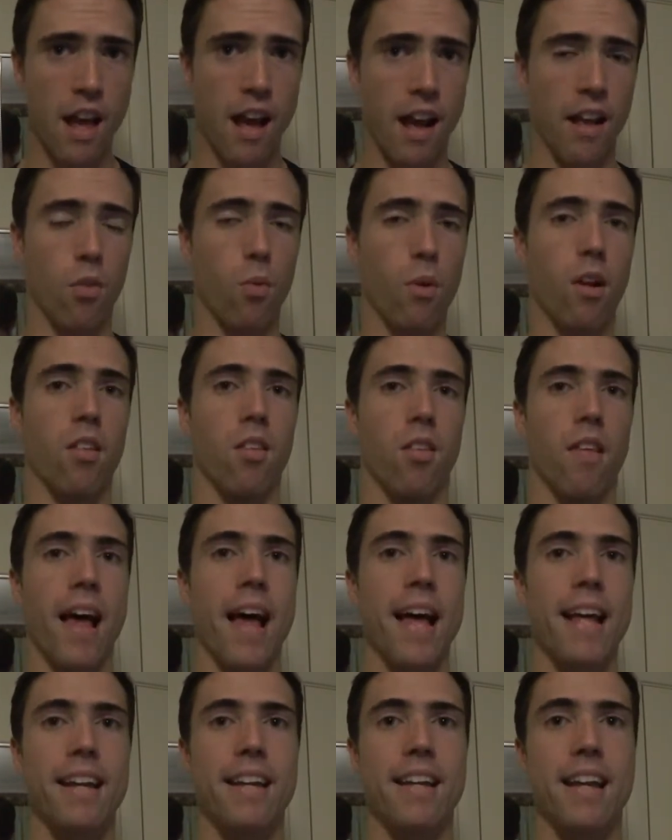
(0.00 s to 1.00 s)
As well as
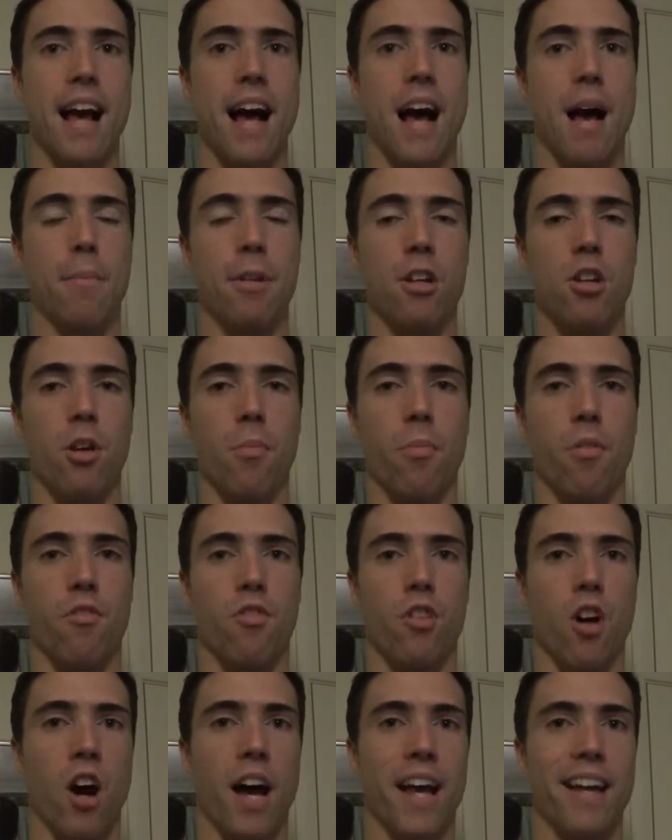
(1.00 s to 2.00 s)
that, um, in terms of
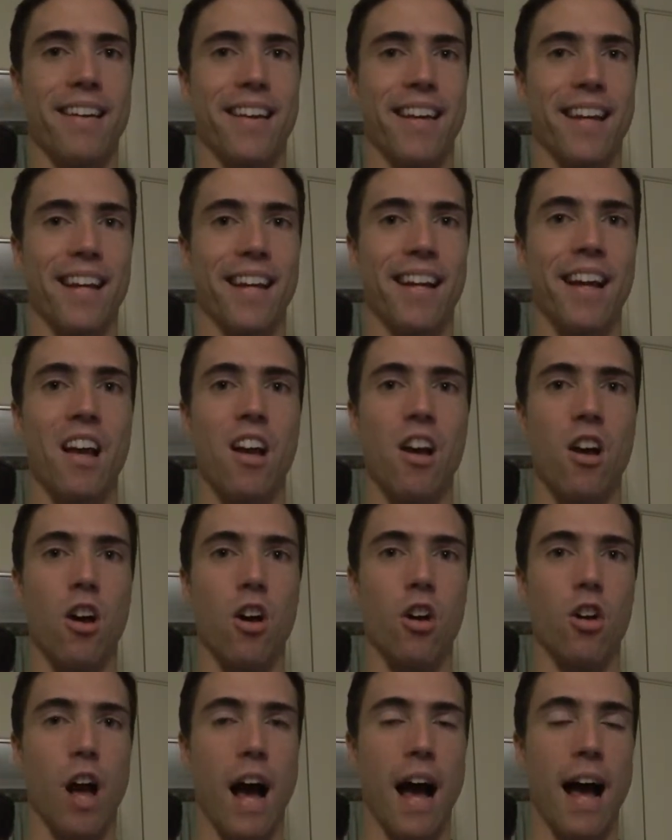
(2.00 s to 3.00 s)
dieting,
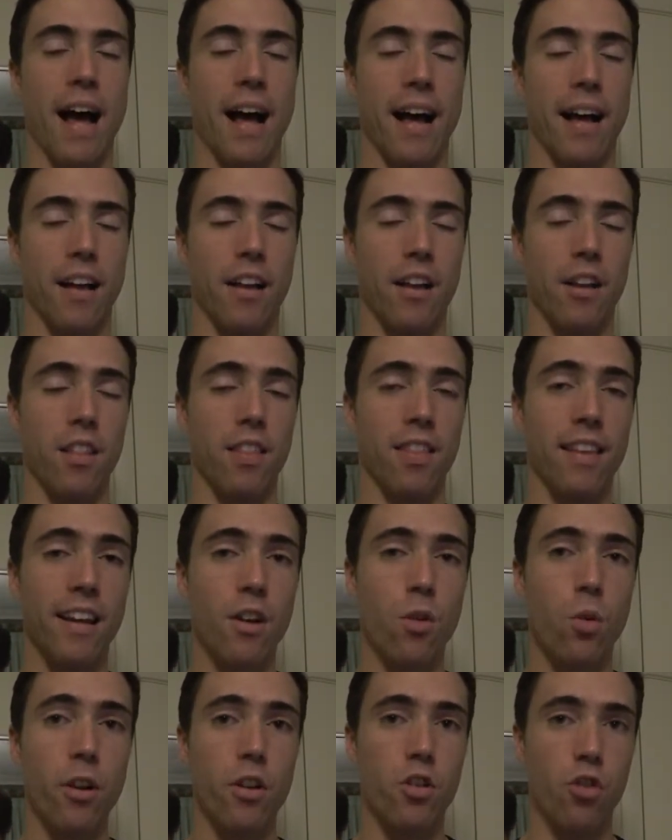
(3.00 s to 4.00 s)
uh,
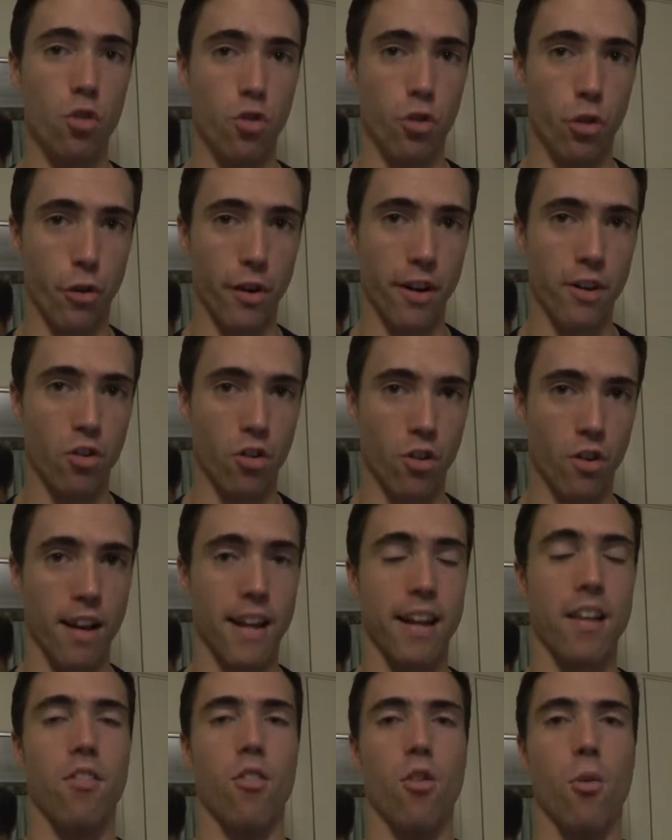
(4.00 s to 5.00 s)
liquid nutrition
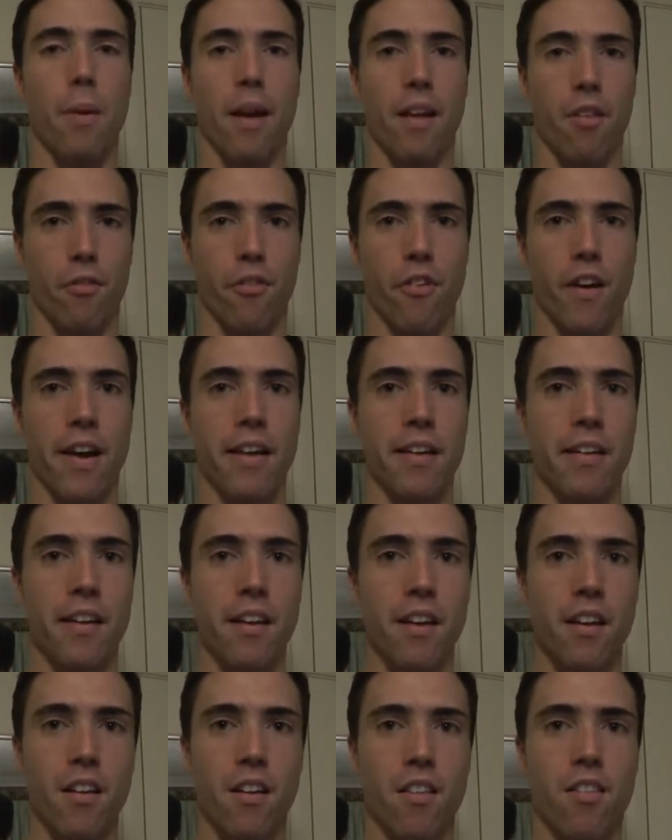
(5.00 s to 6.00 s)
is your best friend.
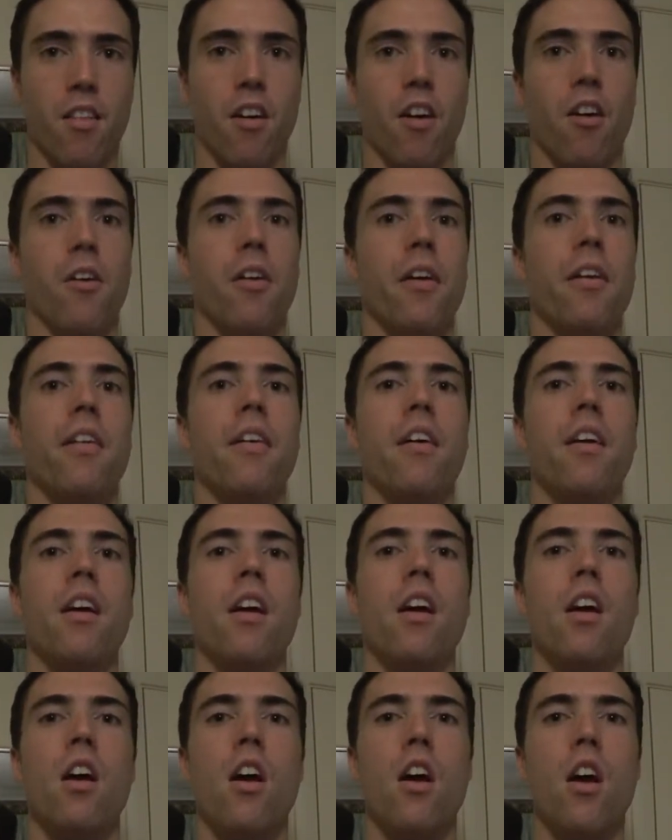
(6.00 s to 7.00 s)
So
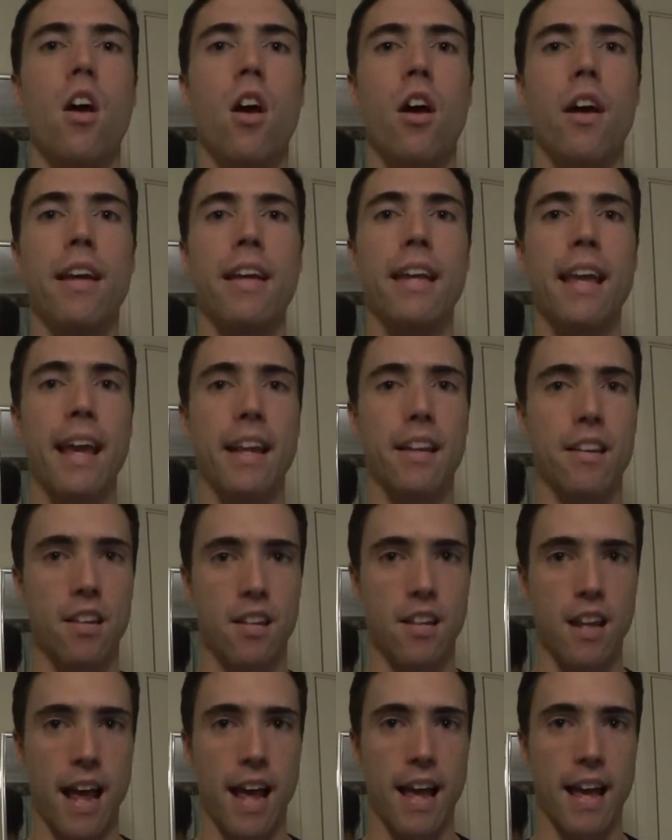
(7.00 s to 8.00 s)

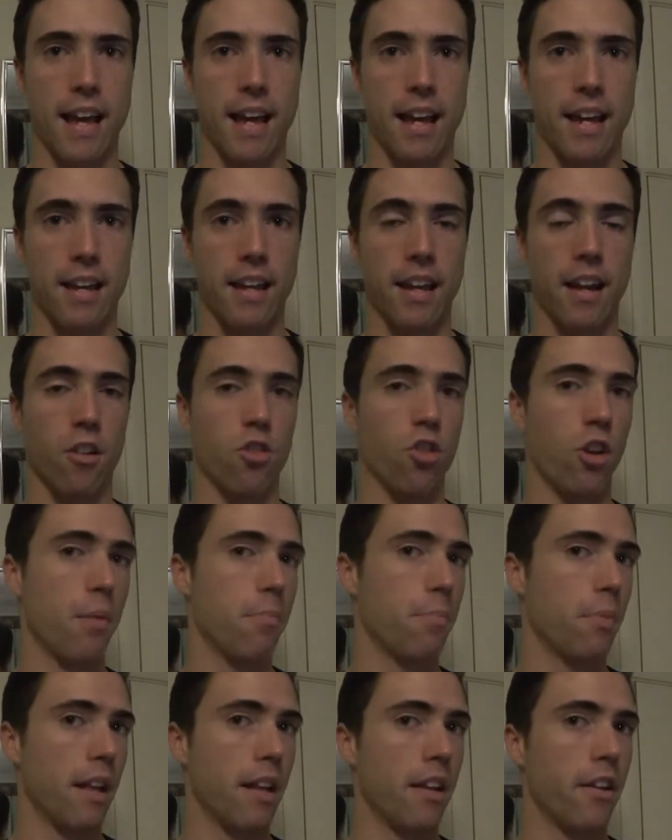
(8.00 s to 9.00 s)
get a get a
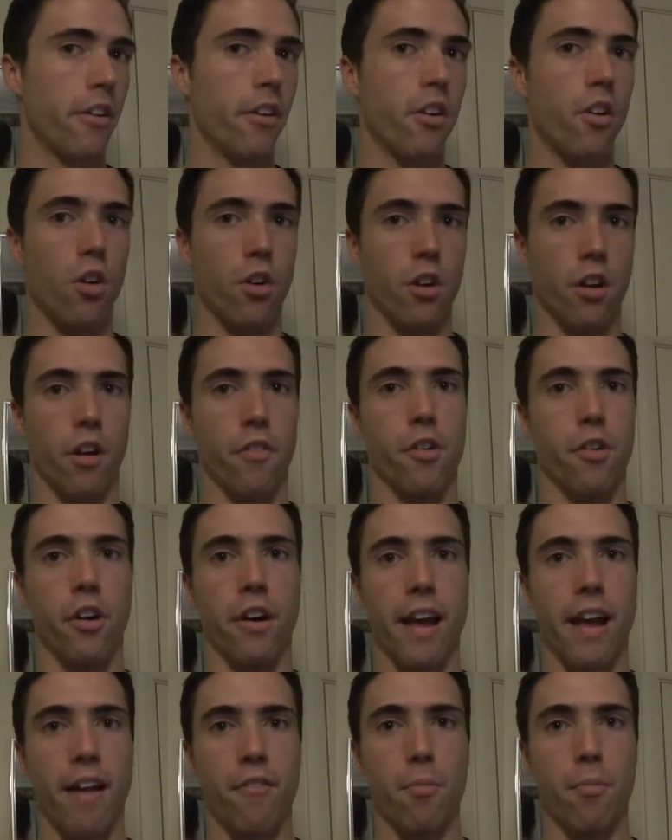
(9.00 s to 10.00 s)
cheap blender, or you know, if you
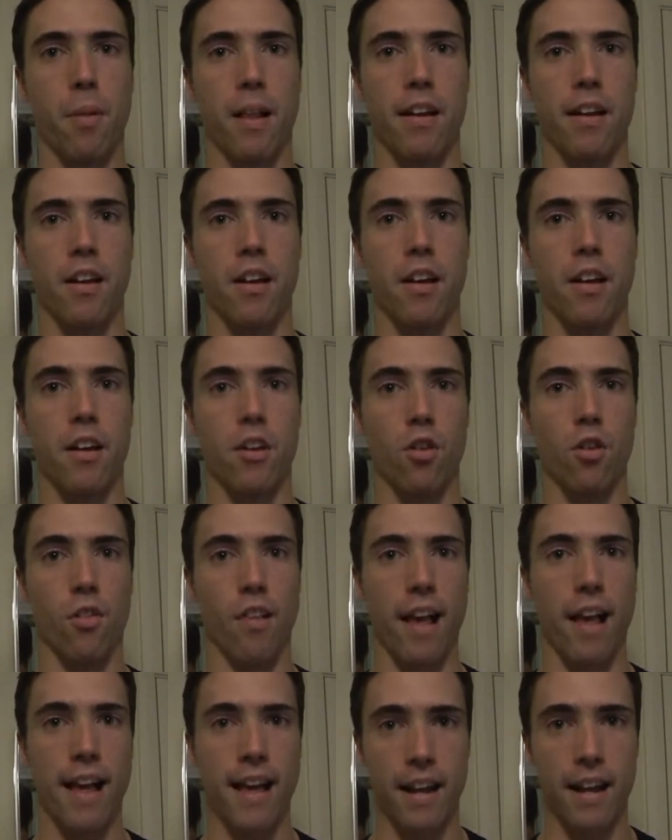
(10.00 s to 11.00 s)
already have a blender, use
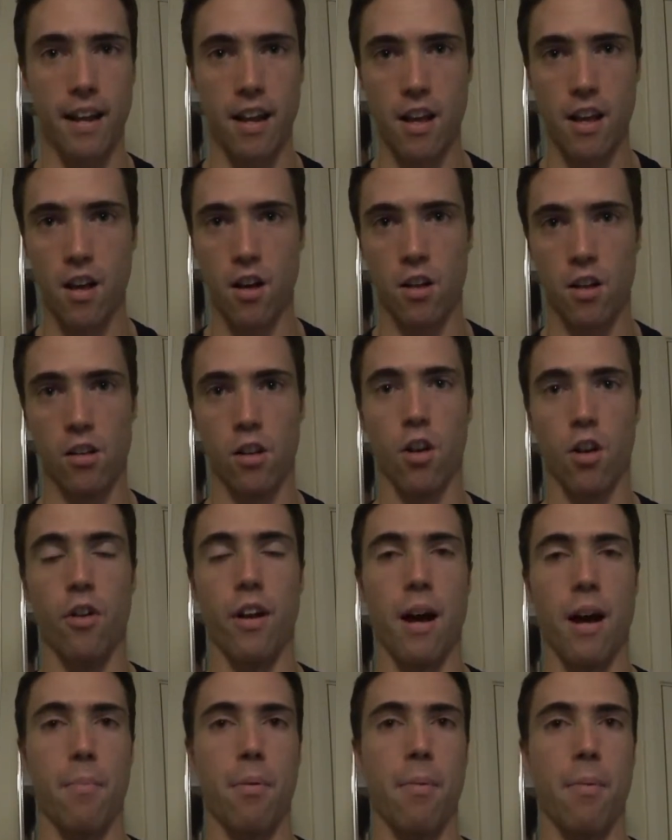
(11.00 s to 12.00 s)
that.
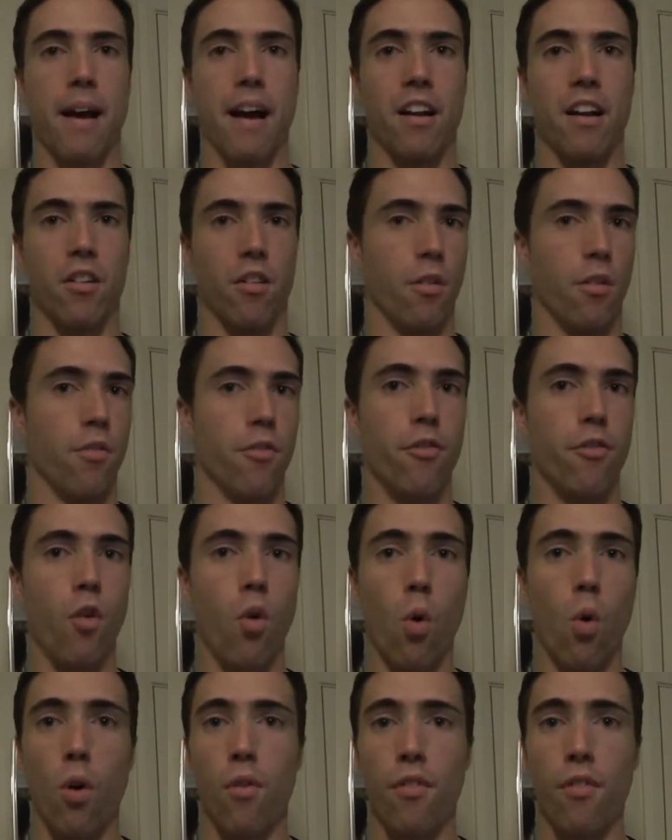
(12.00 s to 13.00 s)
Load up about you know
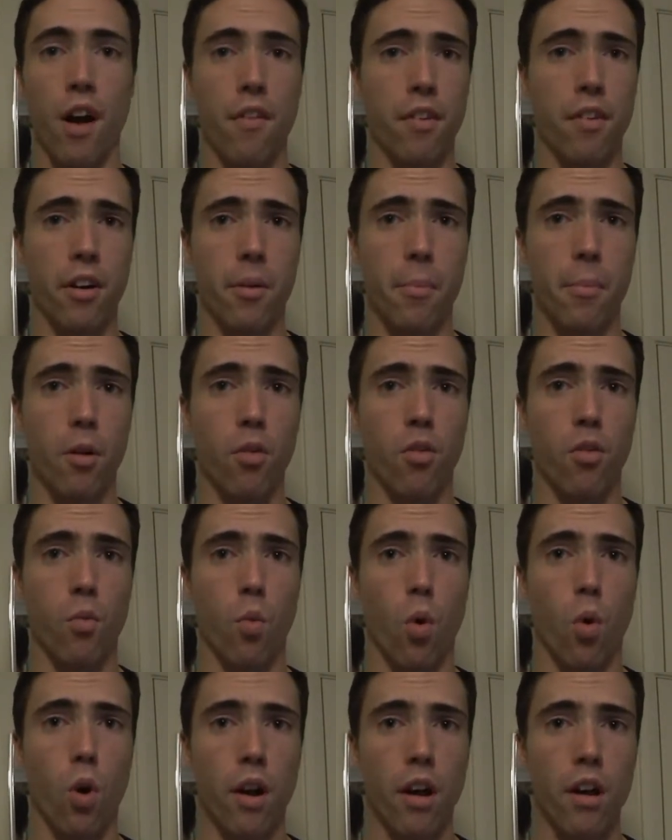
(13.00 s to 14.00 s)
four 500 mils of
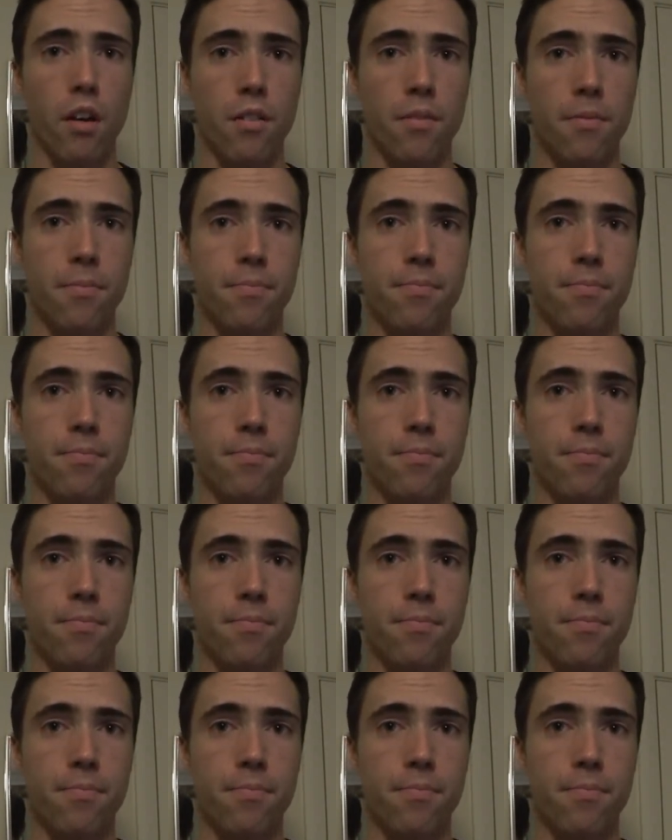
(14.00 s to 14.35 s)
water.